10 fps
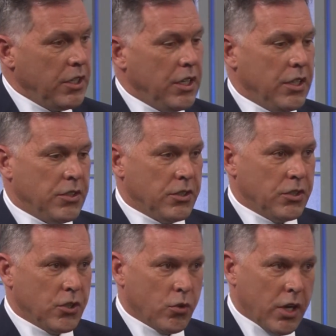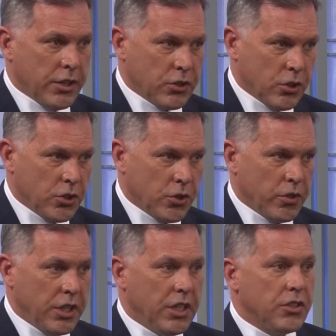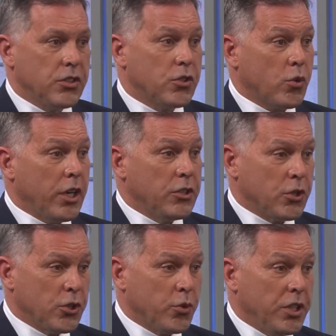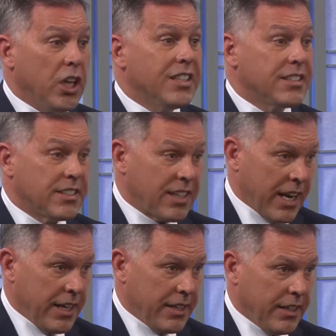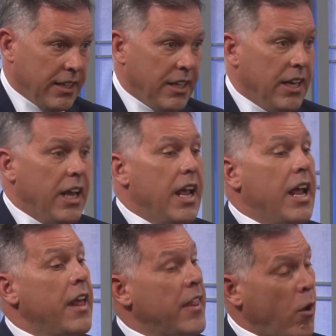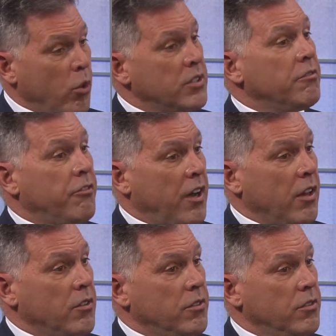Is this the right surgery? Is this the right surgery site? And that wasn't followed